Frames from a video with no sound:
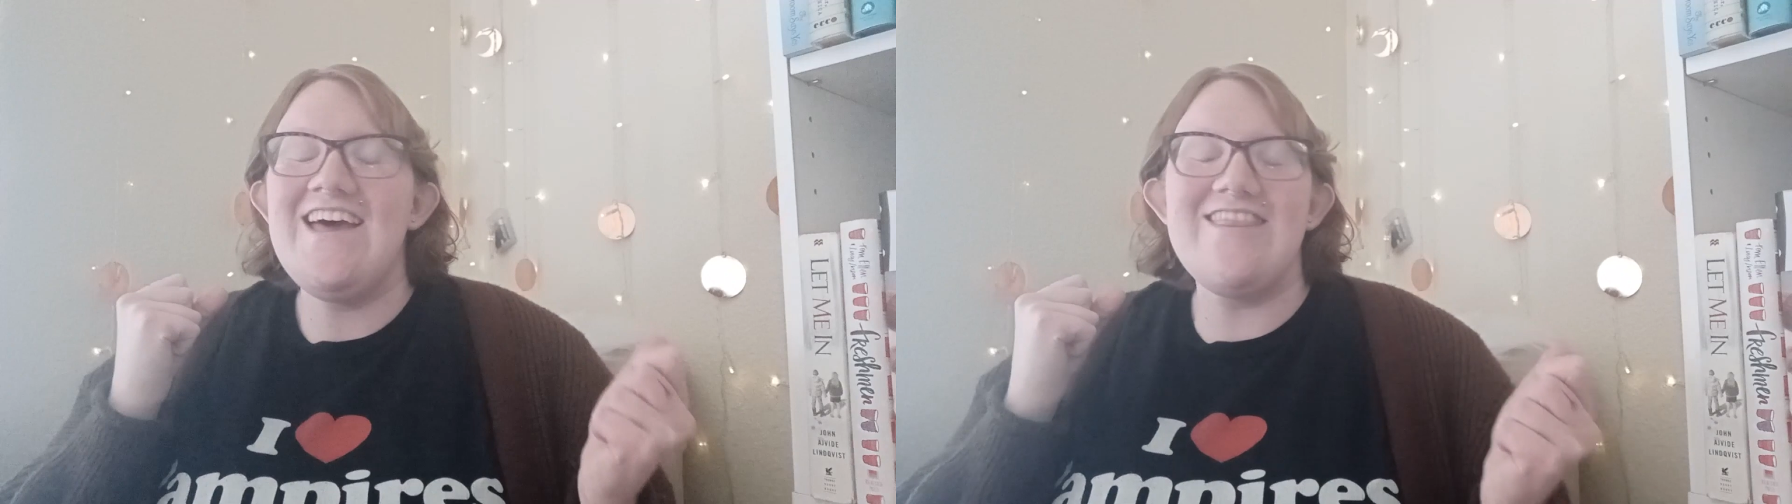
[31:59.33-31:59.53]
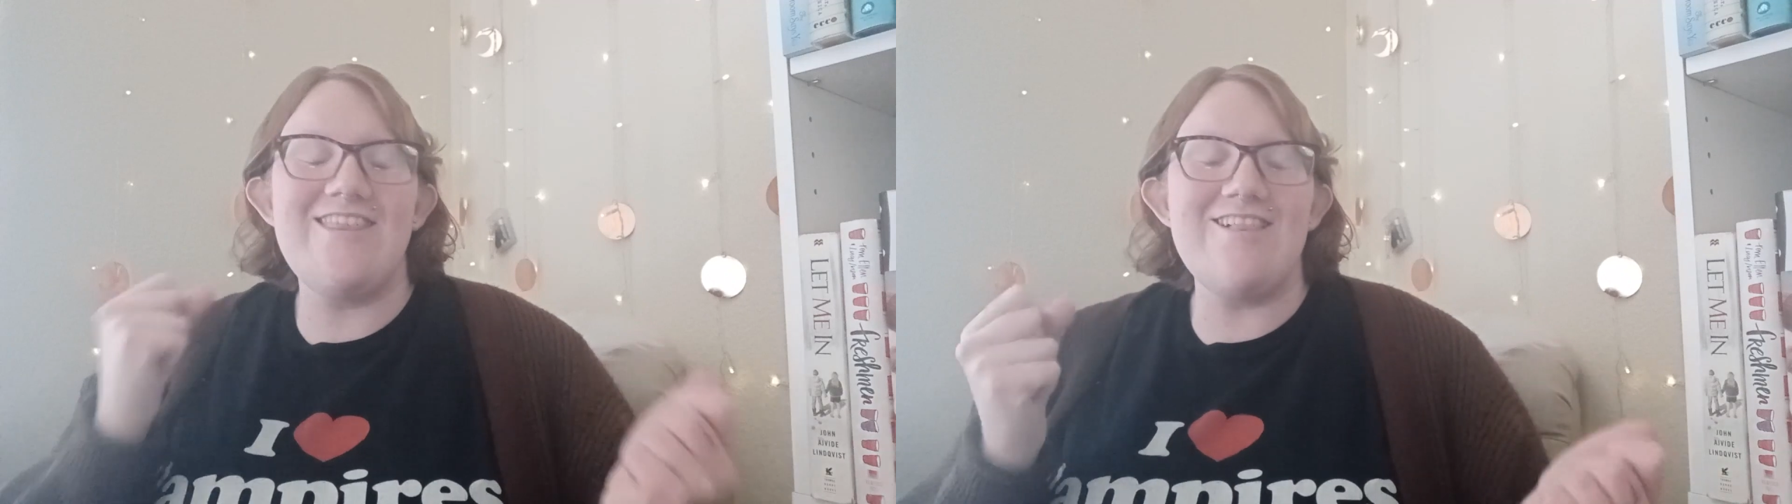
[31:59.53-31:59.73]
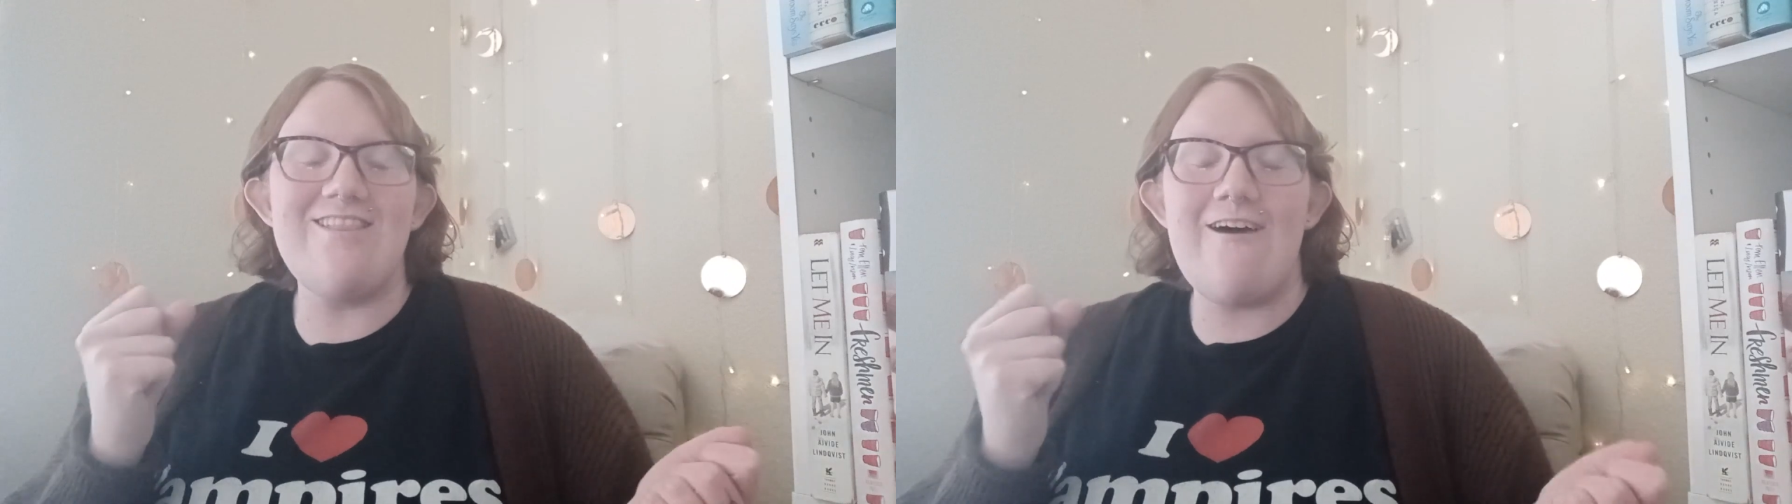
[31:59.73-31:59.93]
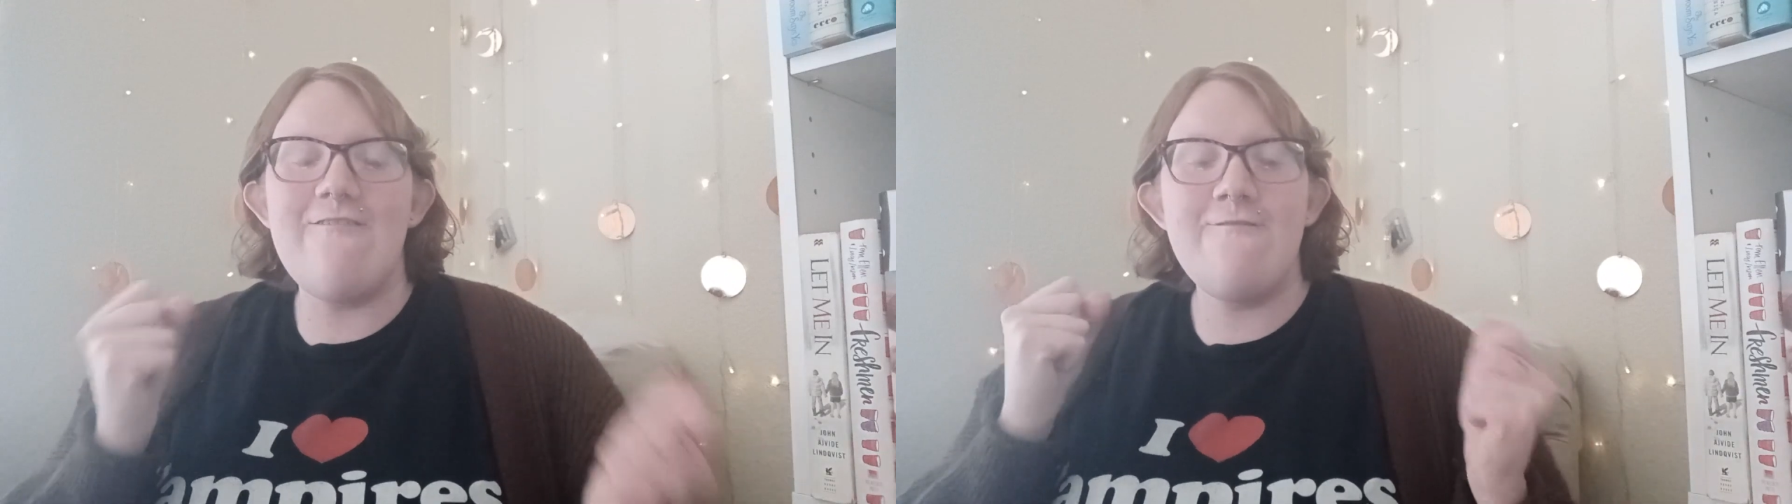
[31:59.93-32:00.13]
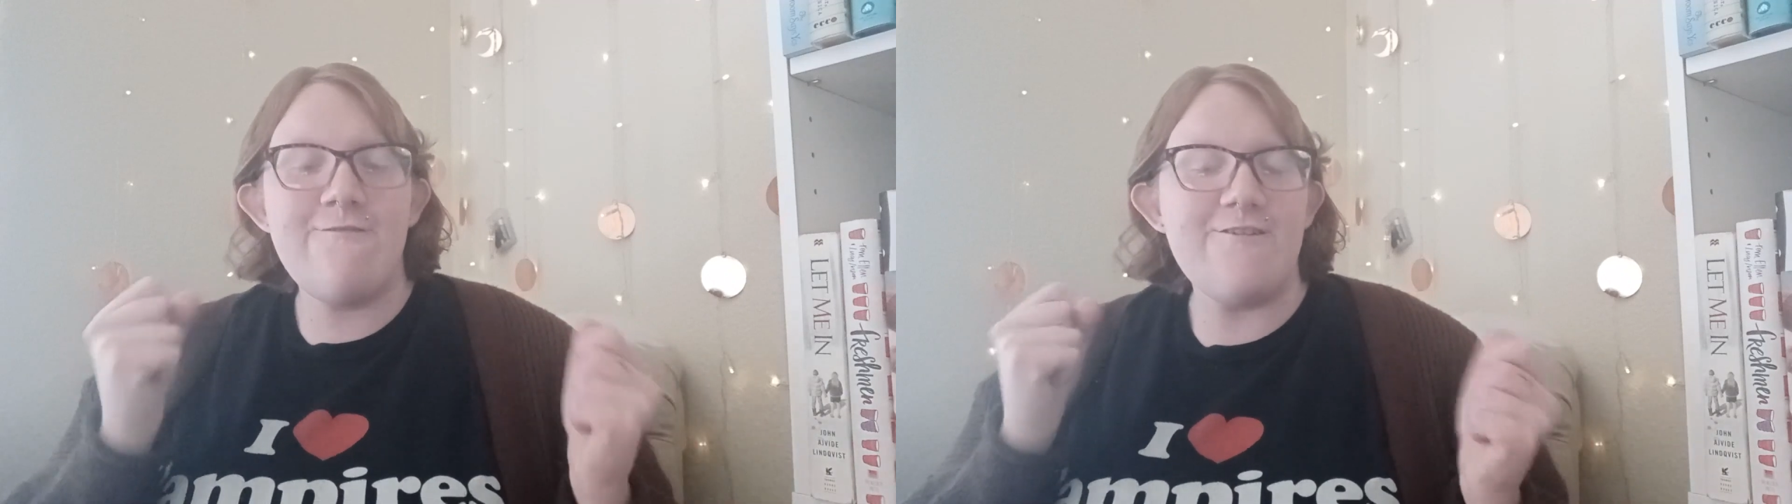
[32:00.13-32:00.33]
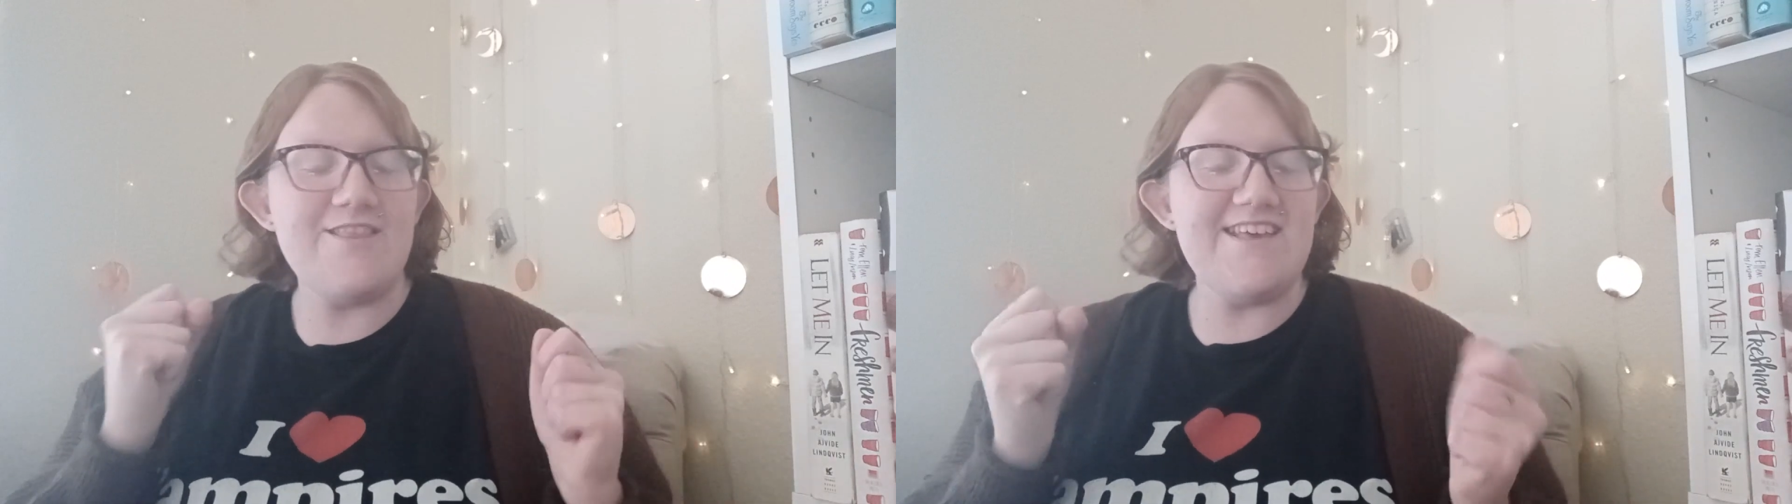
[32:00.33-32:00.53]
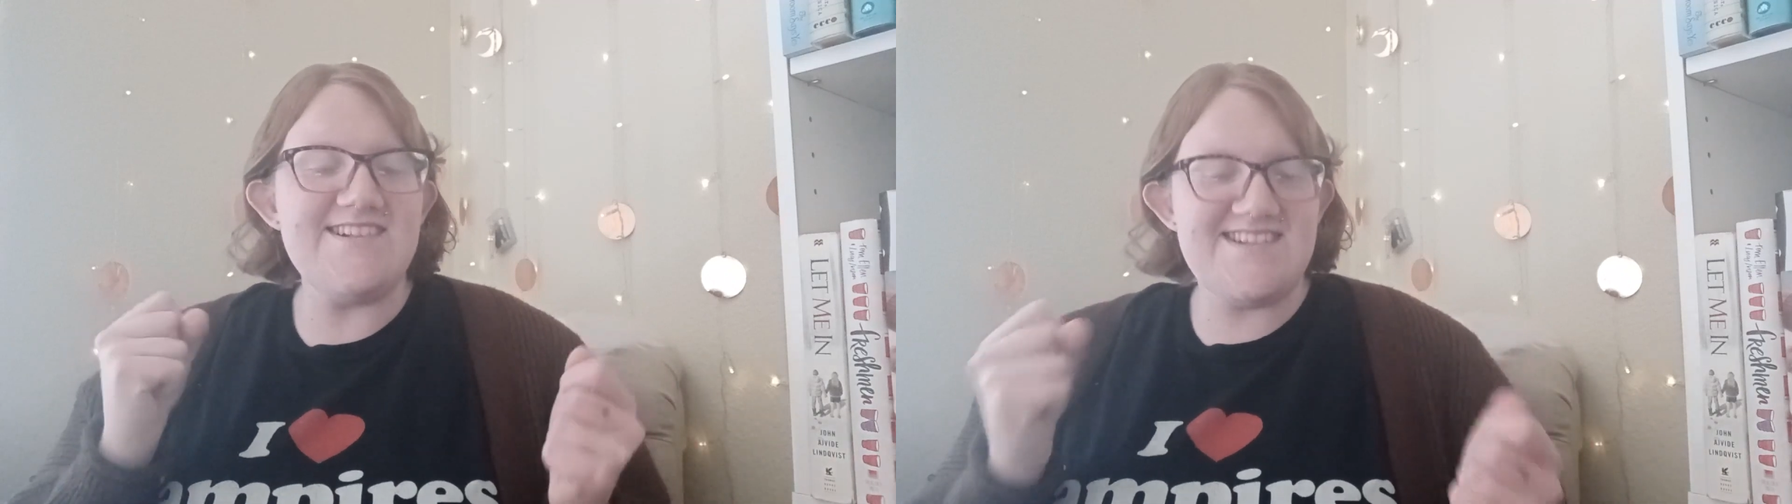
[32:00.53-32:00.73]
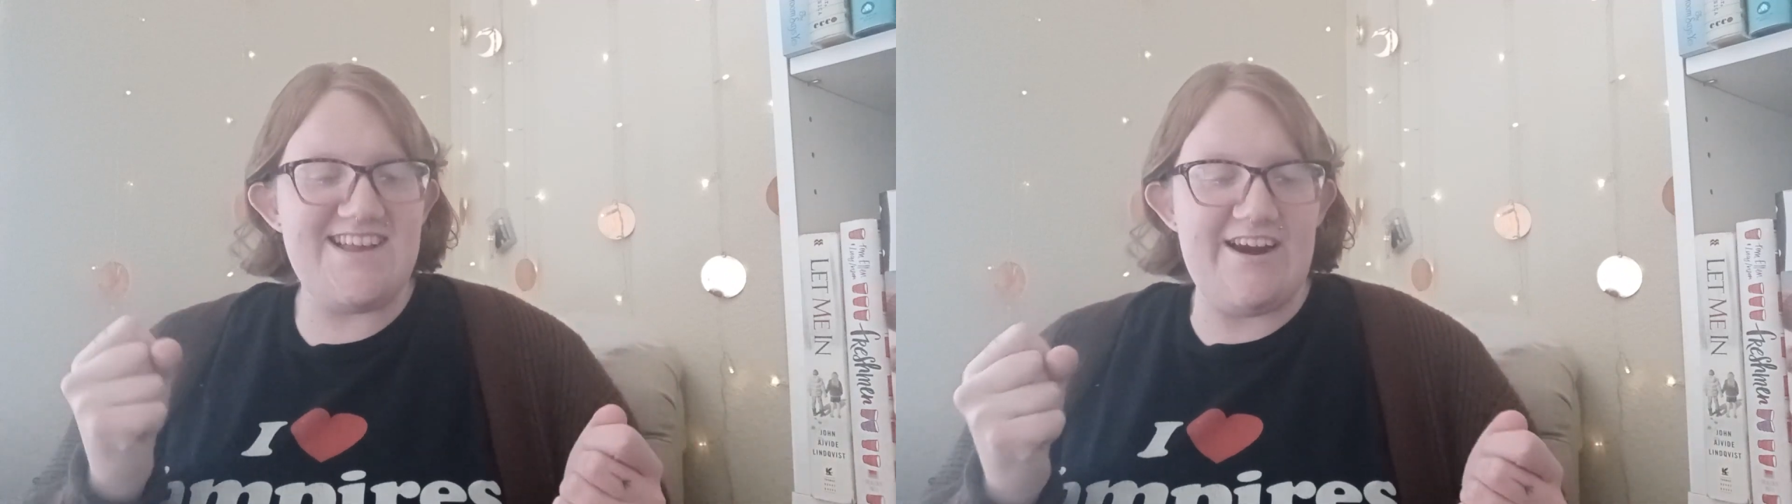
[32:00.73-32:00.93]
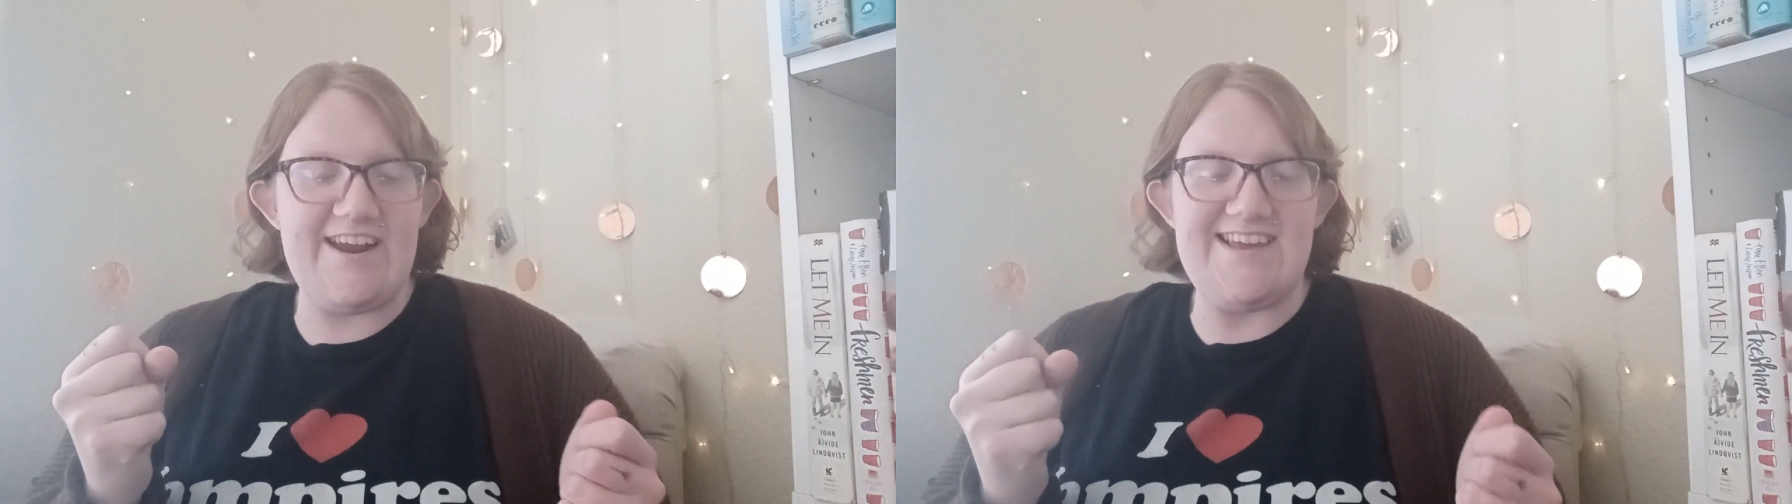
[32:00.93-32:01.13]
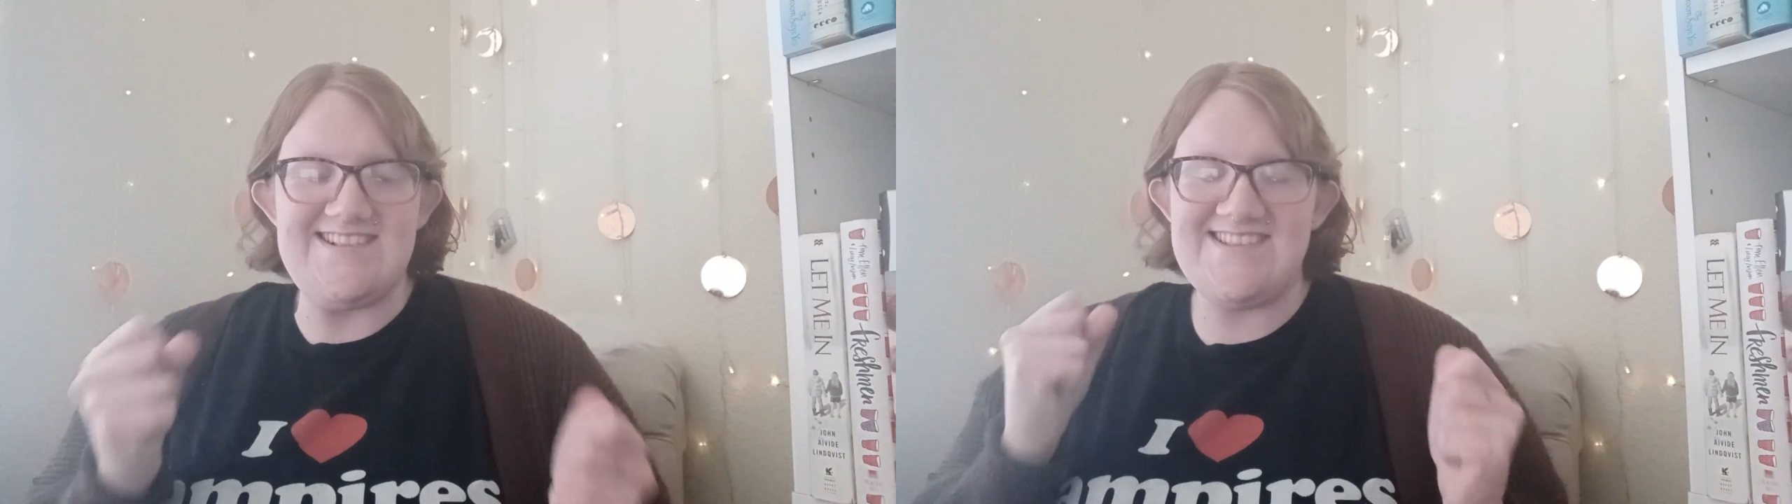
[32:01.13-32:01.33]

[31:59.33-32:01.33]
the love for this series